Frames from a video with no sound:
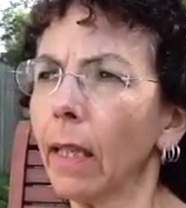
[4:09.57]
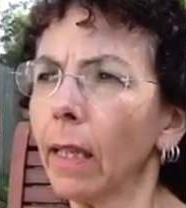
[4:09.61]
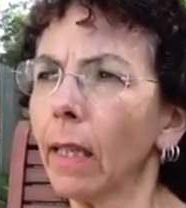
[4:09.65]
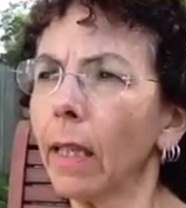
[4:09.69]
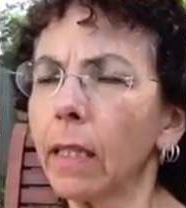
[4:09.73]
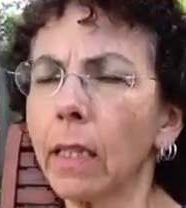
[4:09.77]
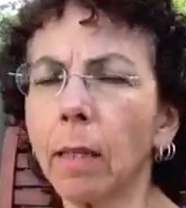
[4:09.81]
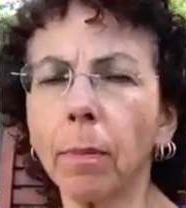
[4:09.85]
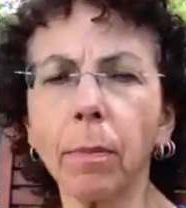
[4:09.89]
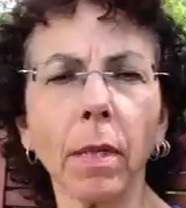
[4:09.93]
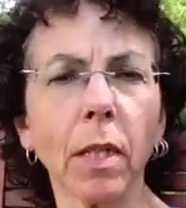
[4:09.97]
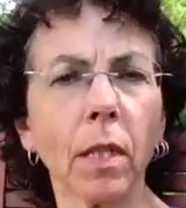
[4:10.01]

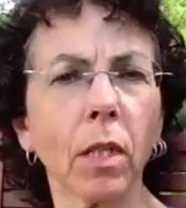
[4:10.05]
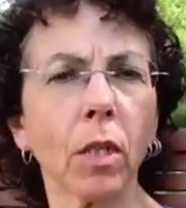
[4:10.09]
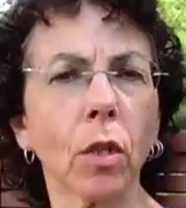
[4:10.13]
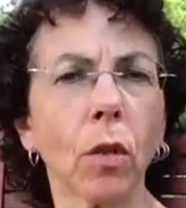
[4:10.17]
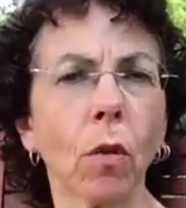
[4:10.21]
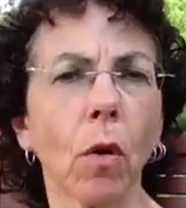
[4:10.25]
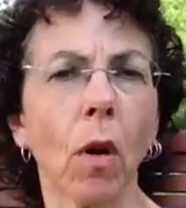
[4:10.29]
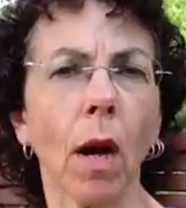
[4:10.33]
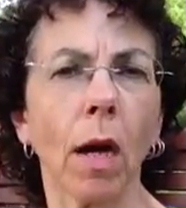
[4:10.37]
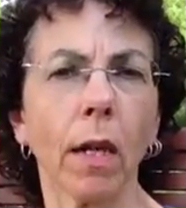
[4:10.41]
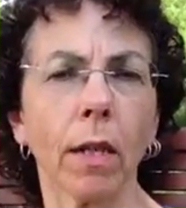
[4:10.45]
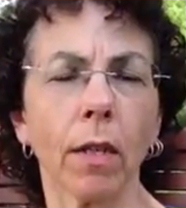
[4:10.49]
Except it's
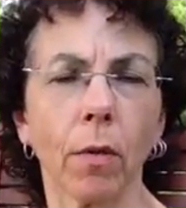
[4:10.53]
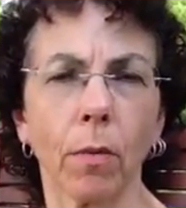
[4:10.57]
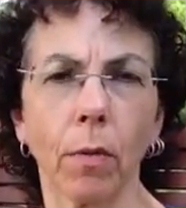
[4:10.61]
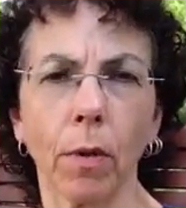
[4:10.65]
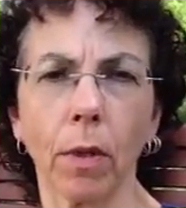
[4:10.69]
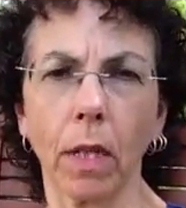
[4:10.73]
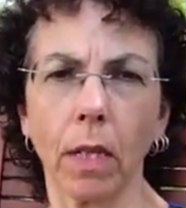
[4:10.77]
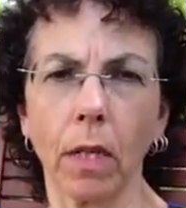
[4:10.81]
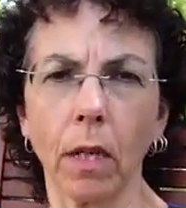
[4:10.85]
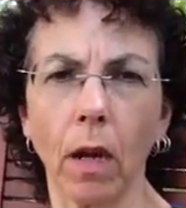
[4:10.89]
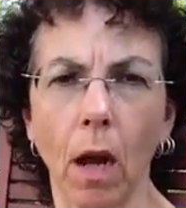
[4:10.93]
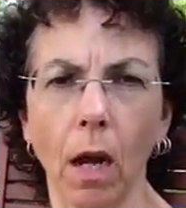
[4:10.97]
too hot to
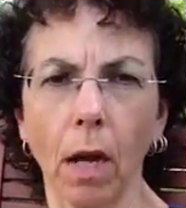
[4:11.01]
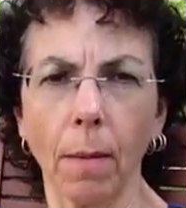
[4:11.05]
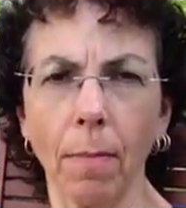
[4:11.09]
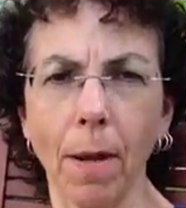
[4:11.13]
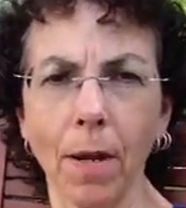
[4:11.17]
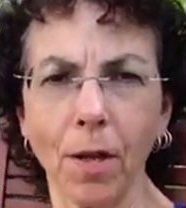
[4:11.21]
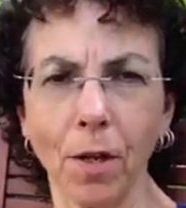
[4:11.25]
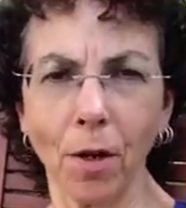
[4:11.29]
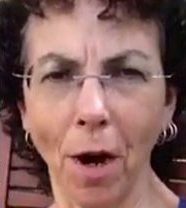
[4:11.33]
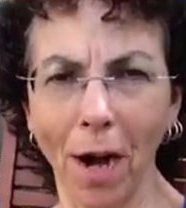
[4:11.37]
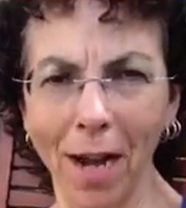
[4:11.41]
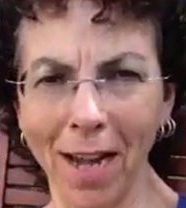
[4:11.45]
really talk
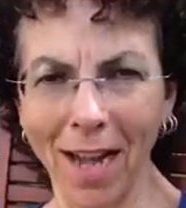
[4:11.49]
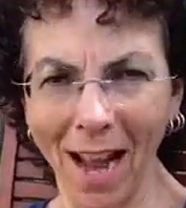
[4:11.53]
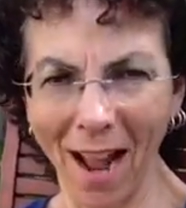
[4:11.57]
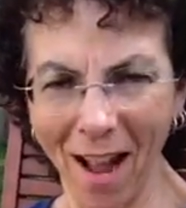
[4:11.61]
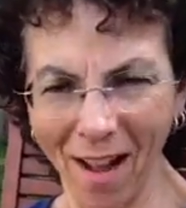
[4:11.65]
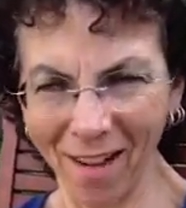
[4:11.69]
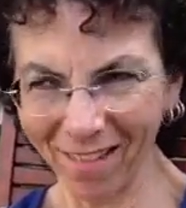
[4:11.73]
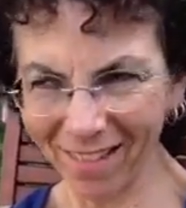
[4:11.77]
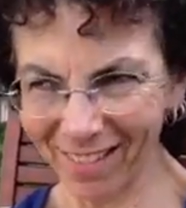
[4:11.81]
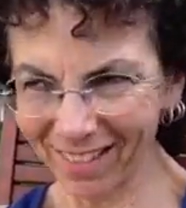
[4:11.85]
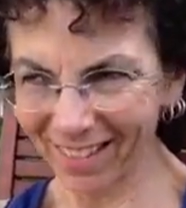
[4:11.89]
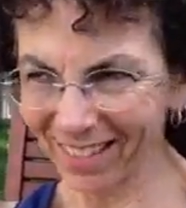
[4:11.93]
much right
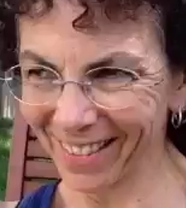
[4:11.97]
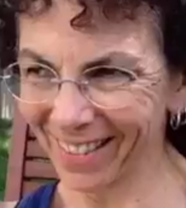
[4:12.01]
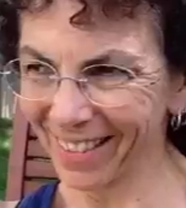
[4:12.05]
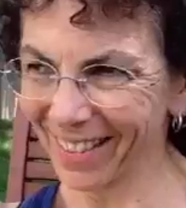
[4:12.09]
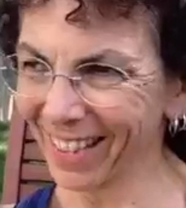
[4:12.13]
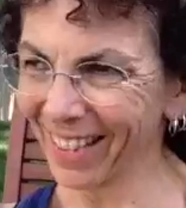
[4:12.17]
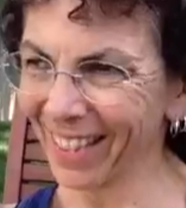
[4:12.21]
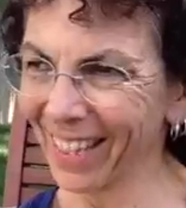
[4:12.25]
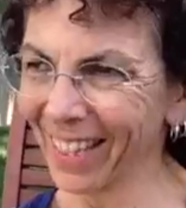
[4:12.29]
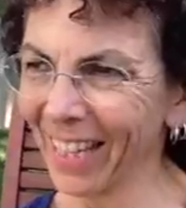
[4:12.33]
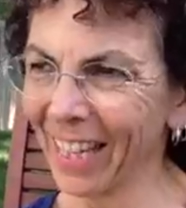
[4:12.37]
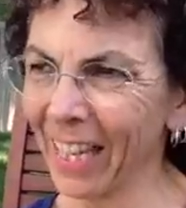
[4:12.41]

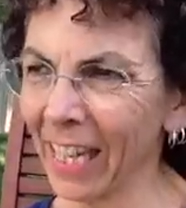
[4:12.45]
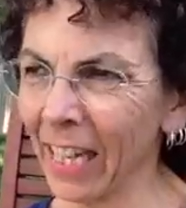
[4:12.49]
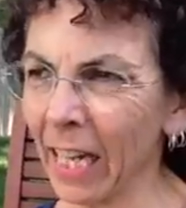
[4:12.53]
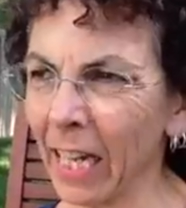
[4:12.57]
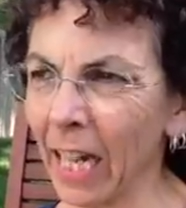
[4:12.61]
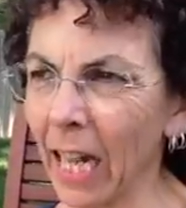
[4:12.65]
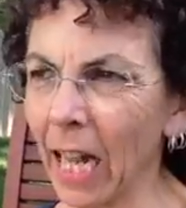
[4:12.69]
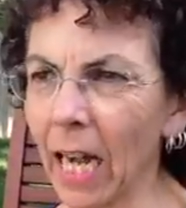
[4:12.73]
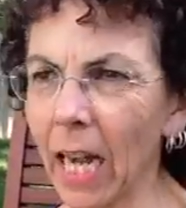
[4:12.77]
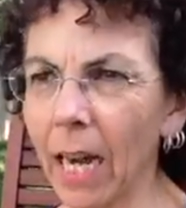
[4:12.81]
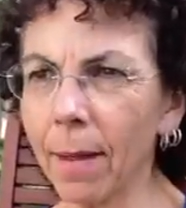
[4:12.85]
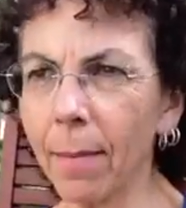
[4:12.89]
now.
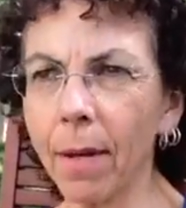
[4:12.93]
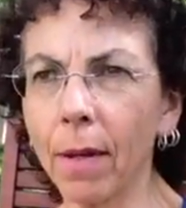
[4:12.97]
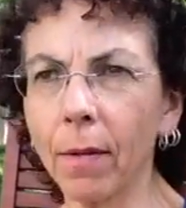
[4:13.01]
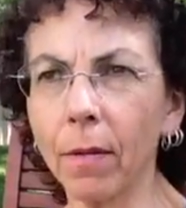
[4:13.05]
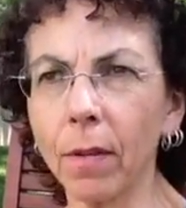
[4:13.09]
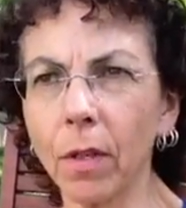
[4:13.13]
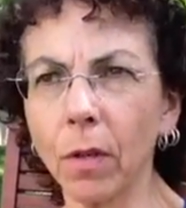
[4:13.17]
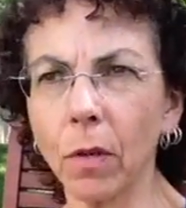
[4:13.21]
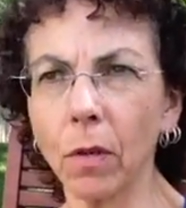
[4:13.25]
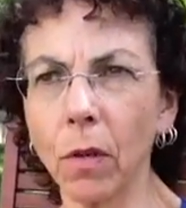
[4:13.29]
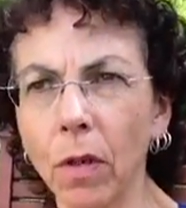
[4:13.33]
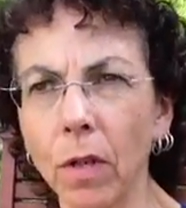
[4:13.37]
And I'm
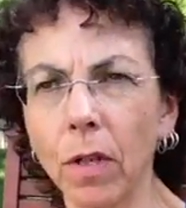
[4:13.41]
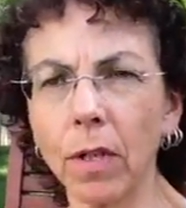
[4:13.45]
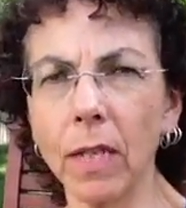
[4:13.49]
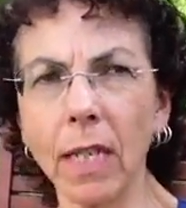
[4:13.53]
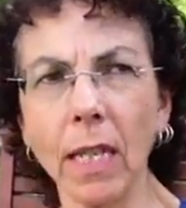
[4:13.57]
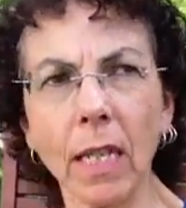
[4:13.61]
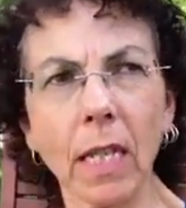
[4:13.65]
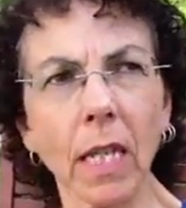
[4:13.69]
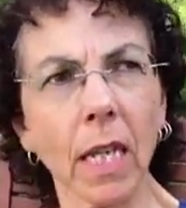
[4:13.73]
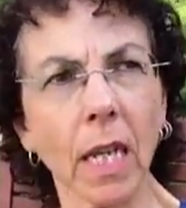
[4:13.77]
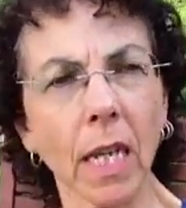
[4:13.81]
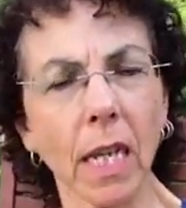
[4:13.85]
outdoors
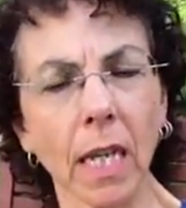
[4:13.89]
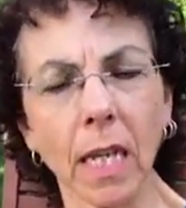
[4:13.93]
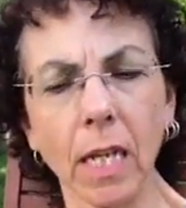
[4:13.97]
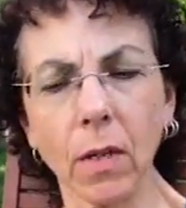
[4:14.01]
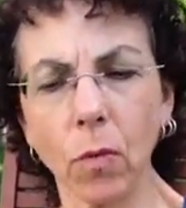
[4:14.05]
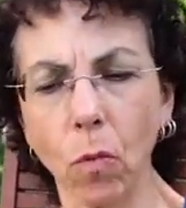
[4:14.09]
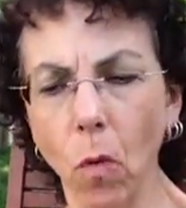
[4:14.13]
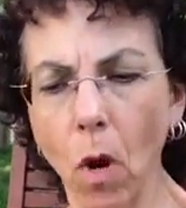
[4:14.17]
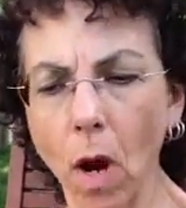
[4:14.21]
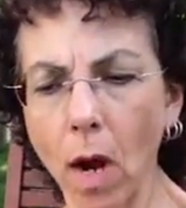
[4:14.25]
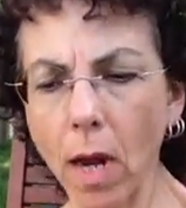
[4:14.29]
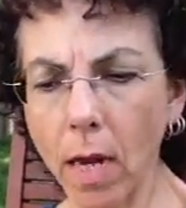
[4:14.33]
in the heat.
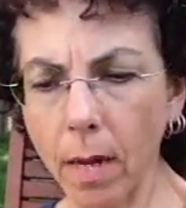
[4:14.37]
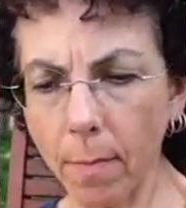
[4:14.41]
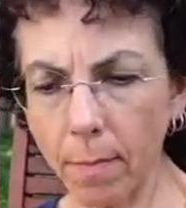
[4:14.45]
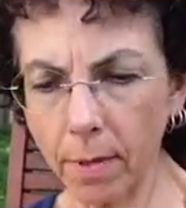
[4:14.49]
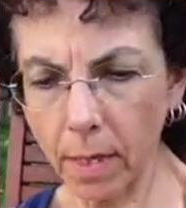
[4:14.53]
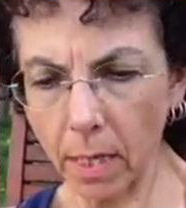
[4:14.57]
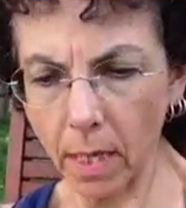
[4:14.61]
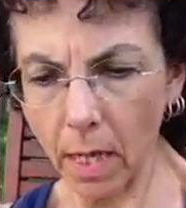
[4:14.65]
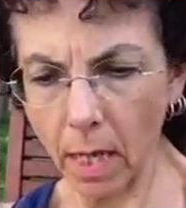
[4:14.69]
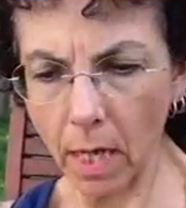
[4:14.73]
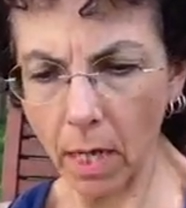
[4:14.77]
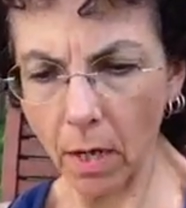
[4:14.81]
Why I'm
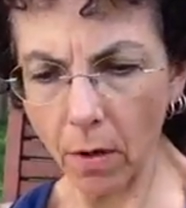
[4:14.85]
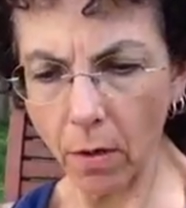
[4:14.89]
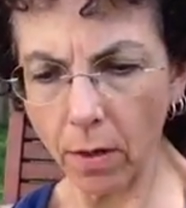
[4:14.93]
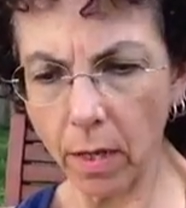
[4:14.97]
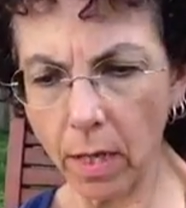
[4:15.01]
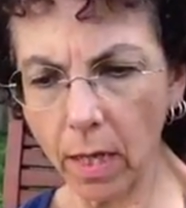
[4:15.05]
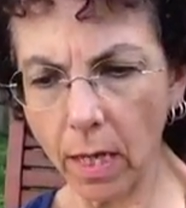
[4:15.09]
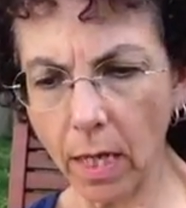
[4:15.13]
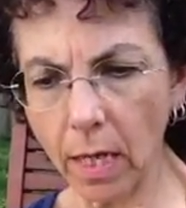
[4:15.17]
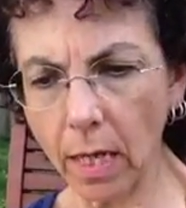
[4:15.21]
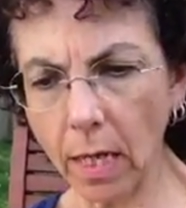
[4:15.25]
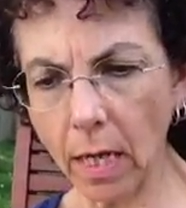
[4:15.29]
sitting here in
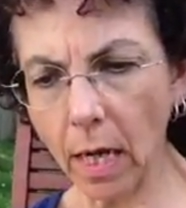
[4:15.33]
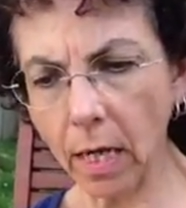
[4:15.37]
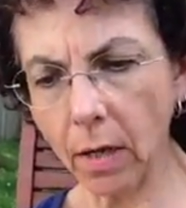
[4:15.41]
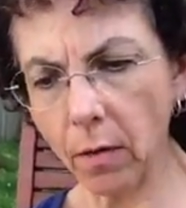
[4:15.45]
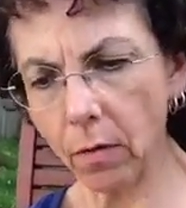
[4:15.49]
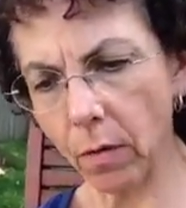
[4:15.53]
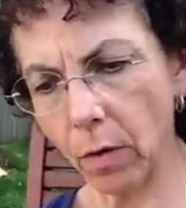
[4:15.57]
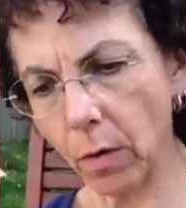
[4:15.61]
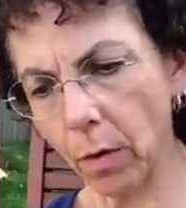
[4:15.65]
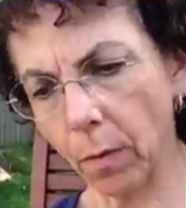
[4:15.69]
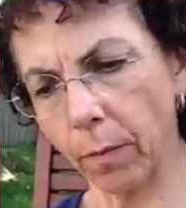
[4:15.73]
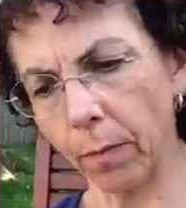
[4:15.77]
the heat, I
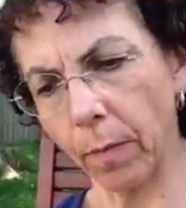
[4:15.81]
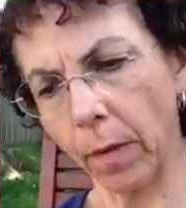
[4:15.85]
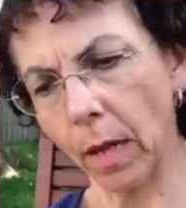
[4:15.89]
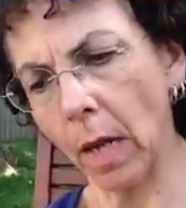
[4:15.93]
don't know.